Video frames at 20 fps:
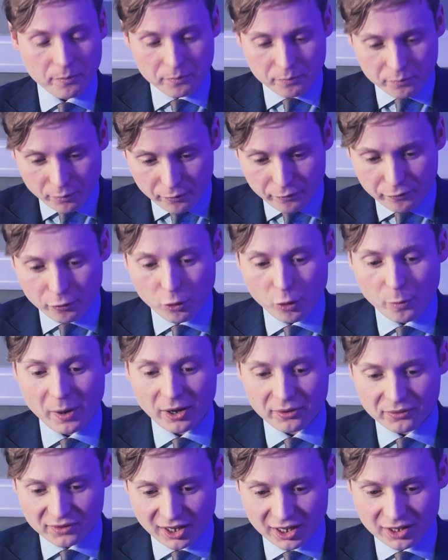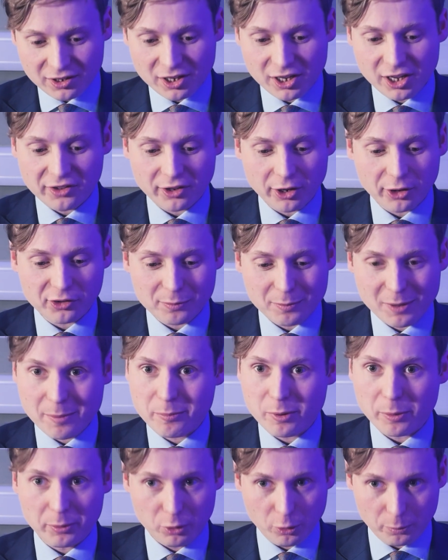for about 10 years I was a member,
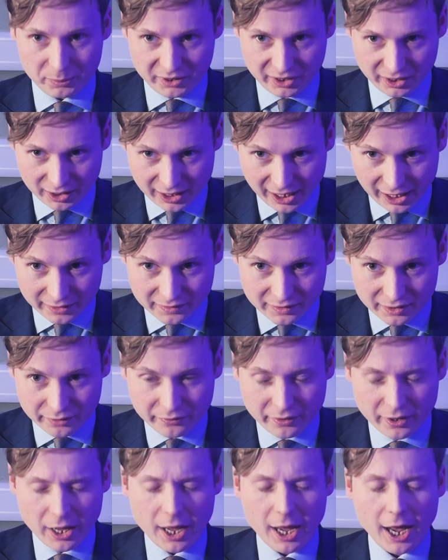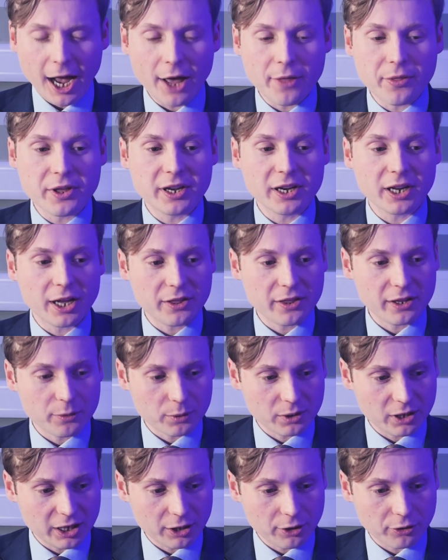but not particularly active. And then I think when
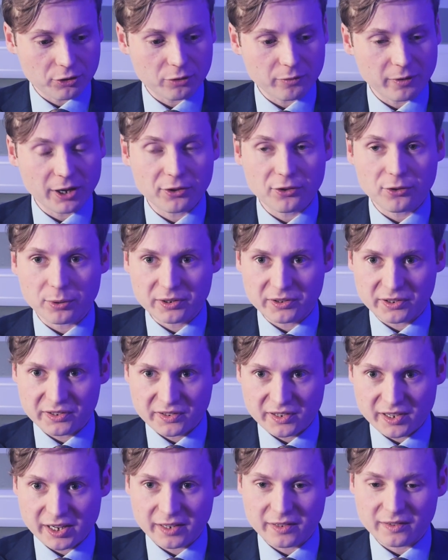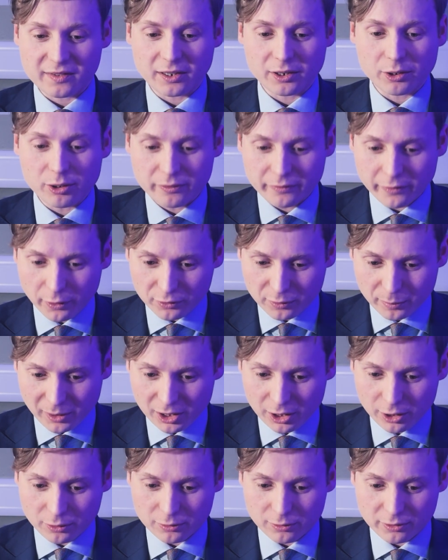I got to around 26, I got involved in my
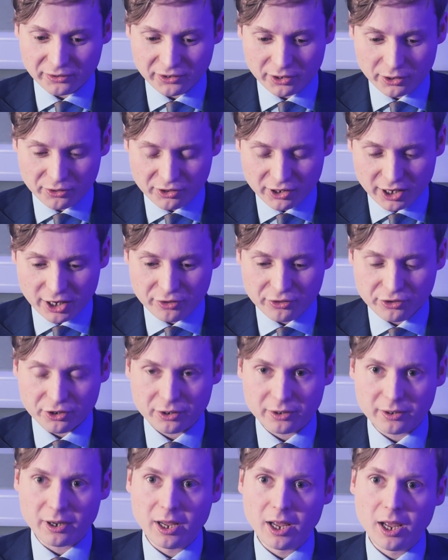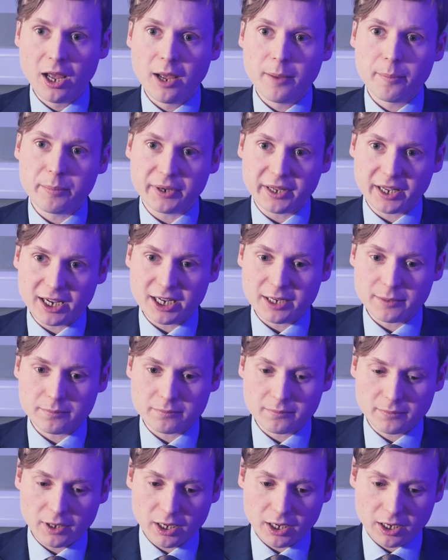local association,
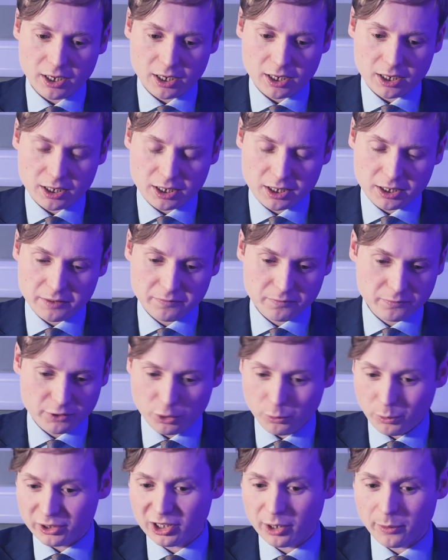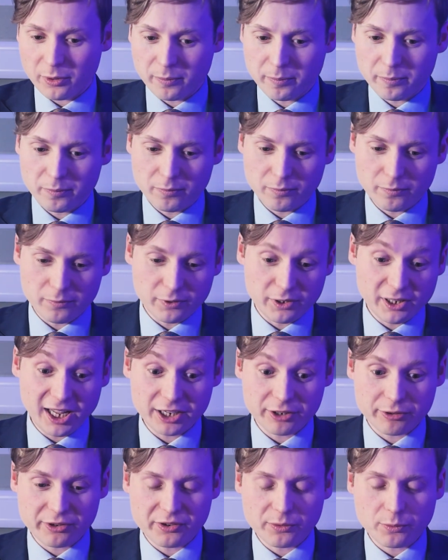became, went up the
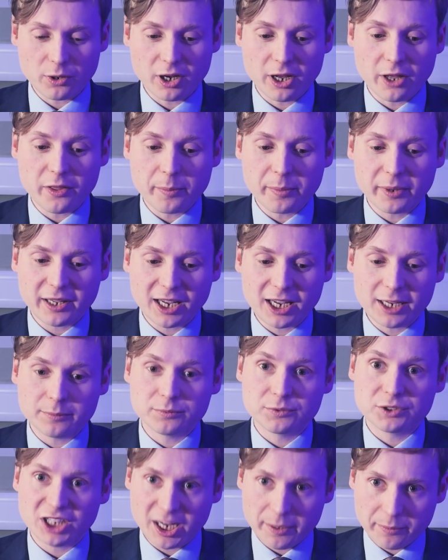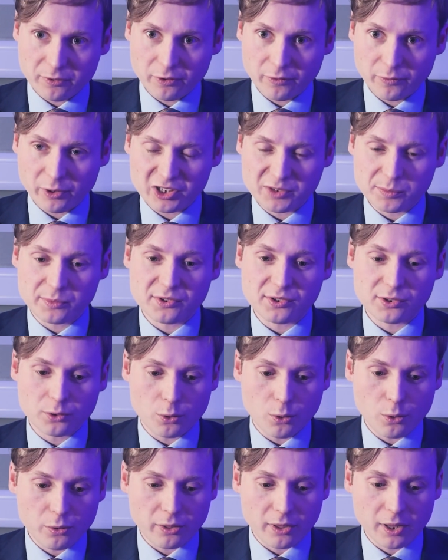ladder, as it were, and then became chairman of Westminster
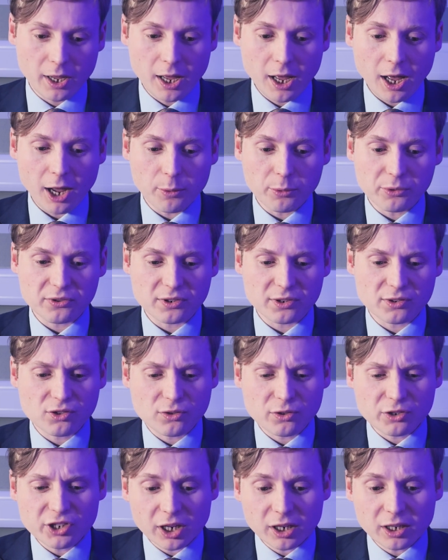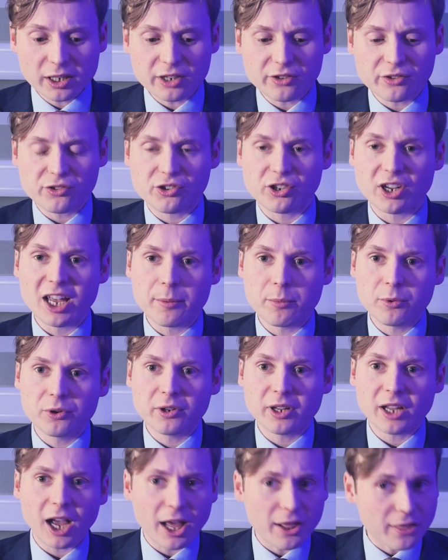North. I was the youngest chairman,
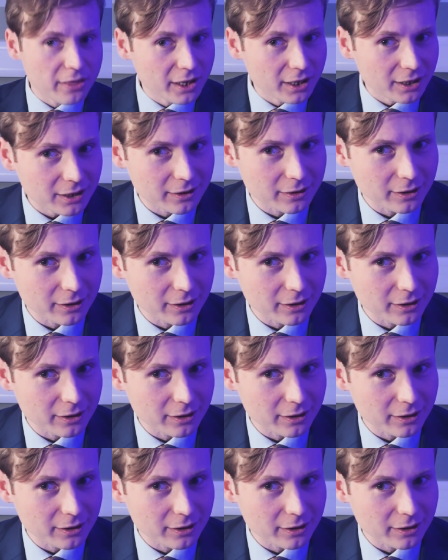I think, in the